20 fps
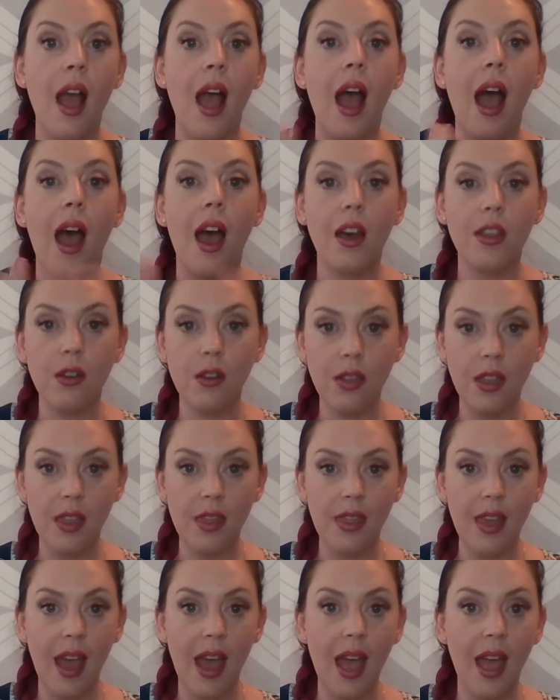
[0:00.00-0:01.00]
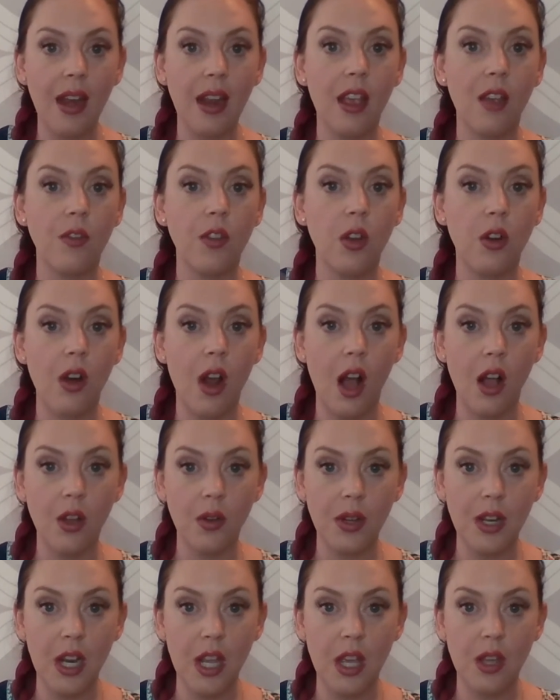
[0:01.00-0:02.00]
Other than that, if you're not
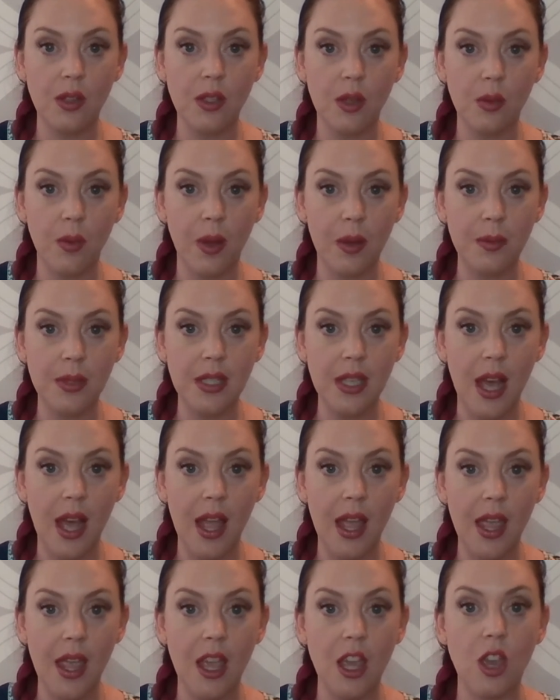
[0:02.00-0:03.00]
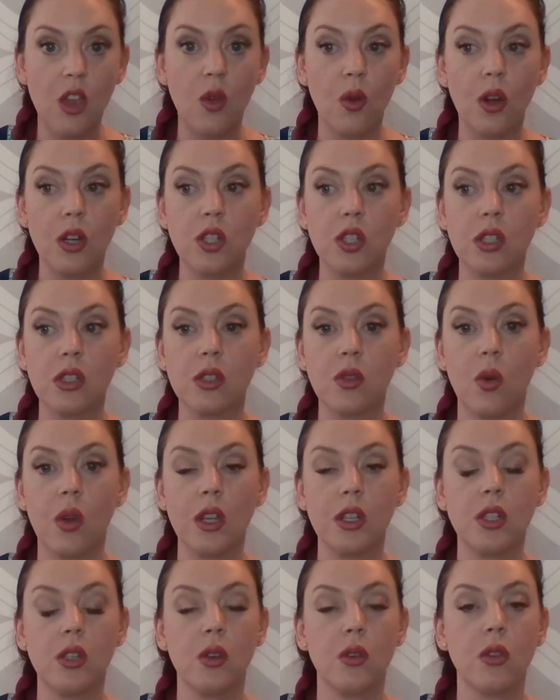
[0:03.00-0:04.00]
going to use a website, you are just
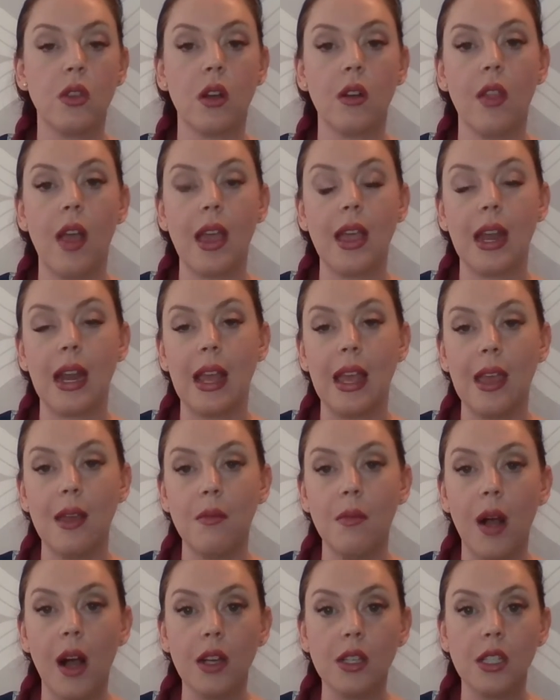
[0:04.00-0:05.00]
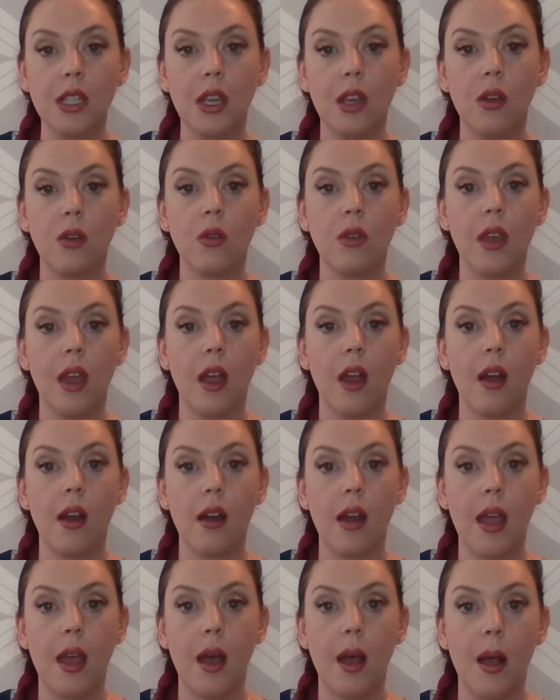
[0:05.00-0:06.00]
they're like going to inbox you
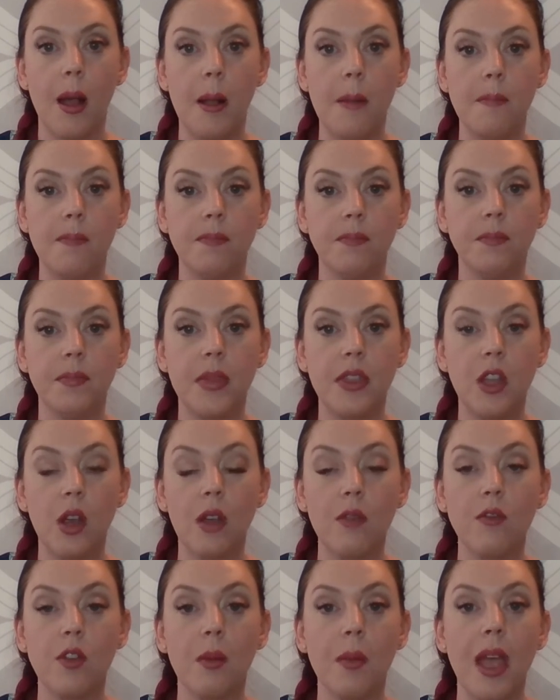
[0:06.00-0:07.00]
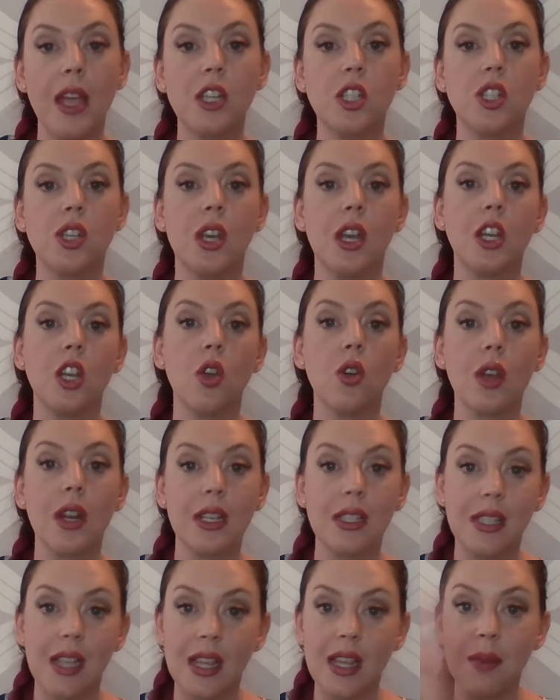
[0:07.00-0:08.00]
their information. You're going
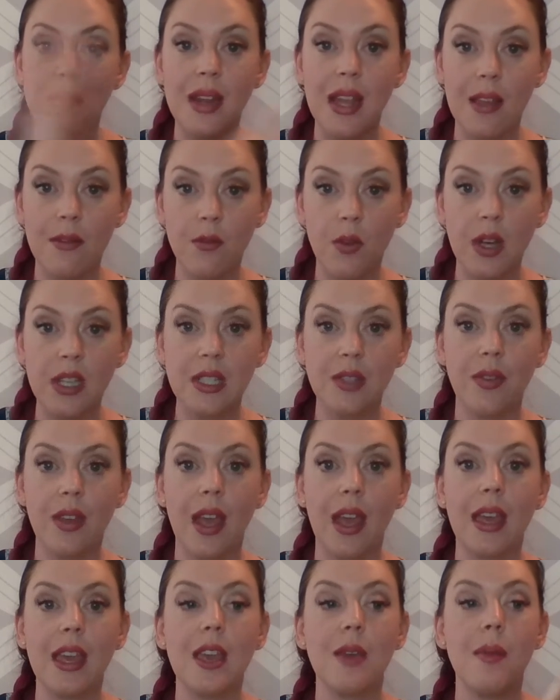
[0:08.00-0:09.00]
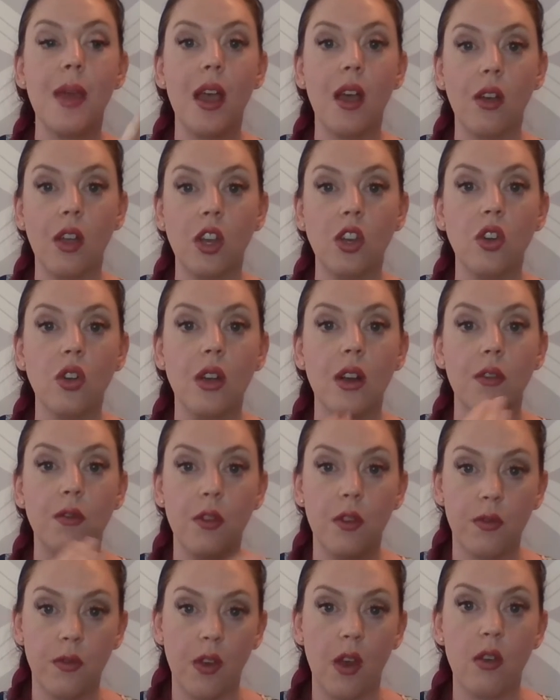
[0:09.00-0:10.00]
to send them an invoice via email and you're going to
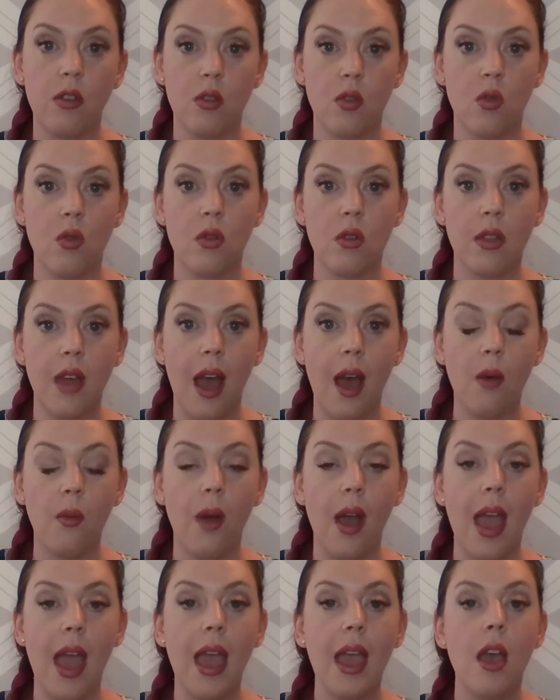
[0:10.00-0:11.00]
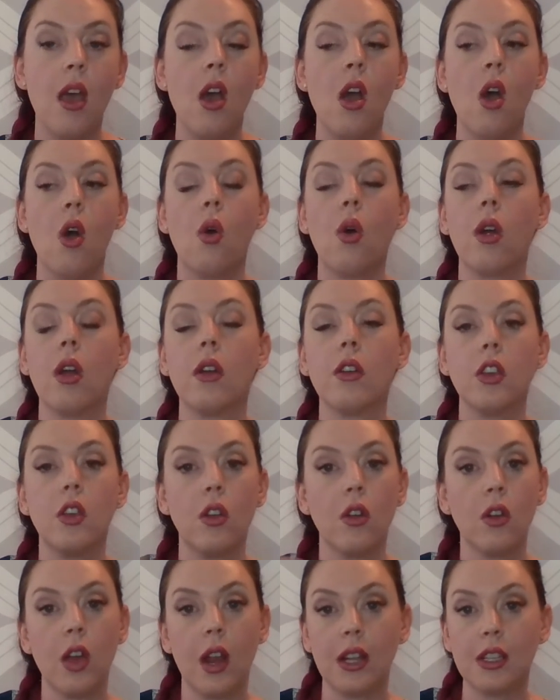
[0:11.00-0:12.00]
fulfill their order that way. Or
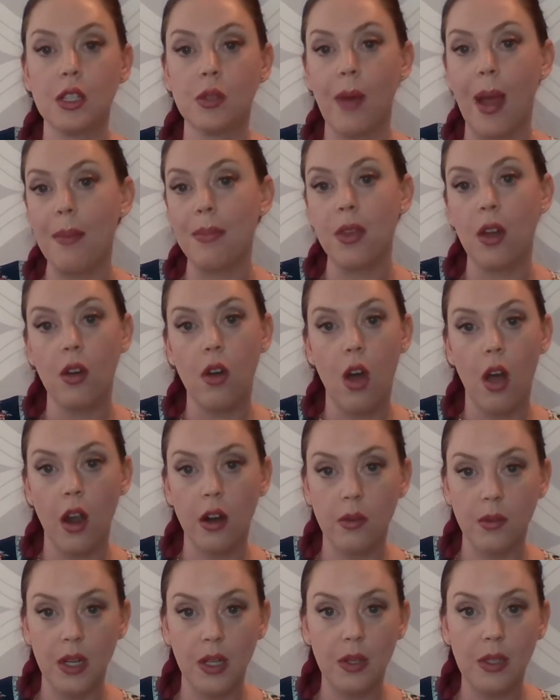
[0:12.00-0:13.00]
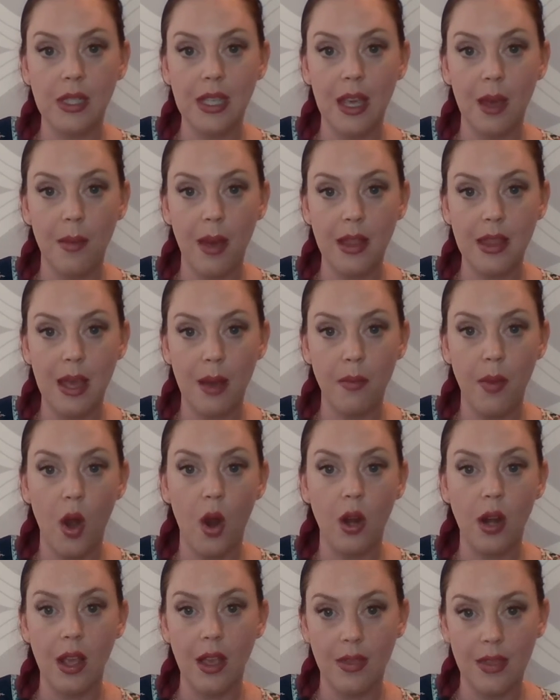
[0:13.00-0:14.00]
you're going to swipe their card when you see them at that
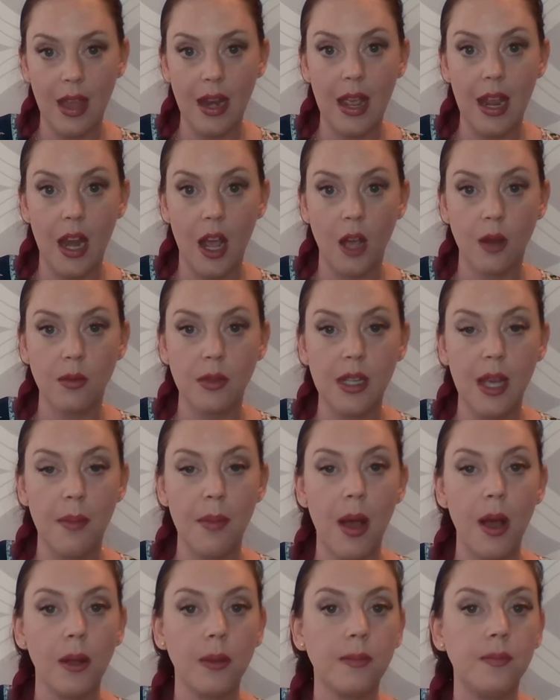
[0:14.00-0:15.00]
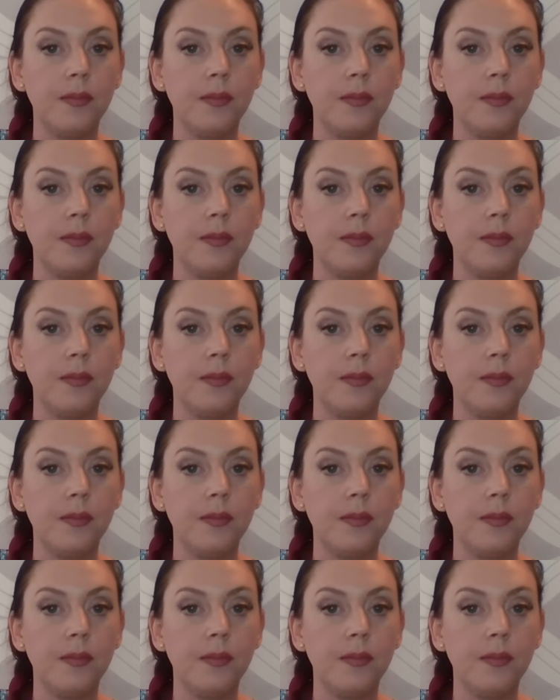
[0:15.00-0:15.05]
party, at that in-home demo.